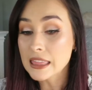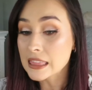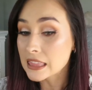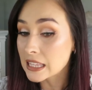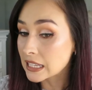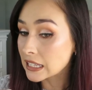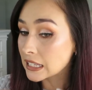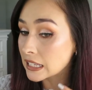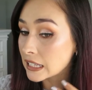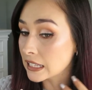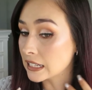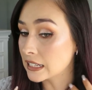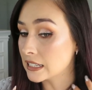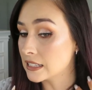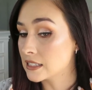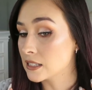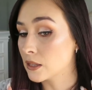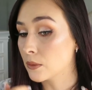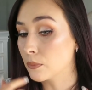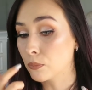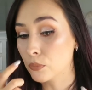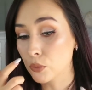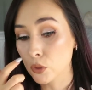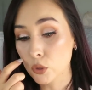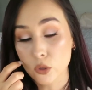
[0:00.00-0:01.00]
think it is
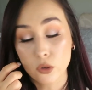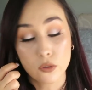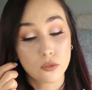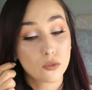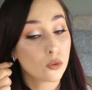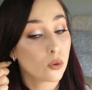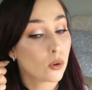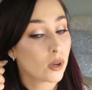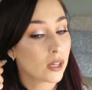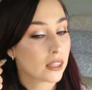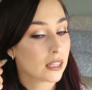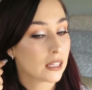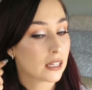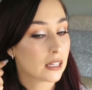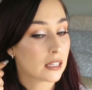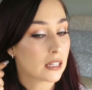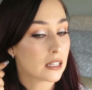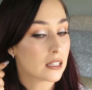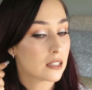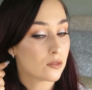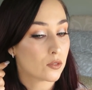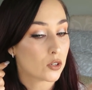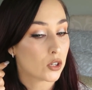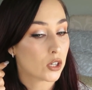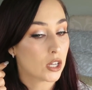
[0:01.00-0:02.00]
beautiful. I think it
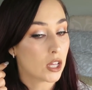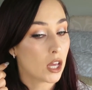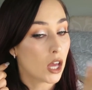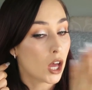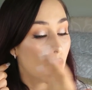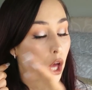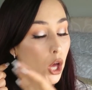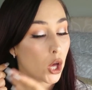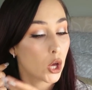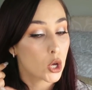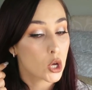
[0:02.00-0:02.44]
is very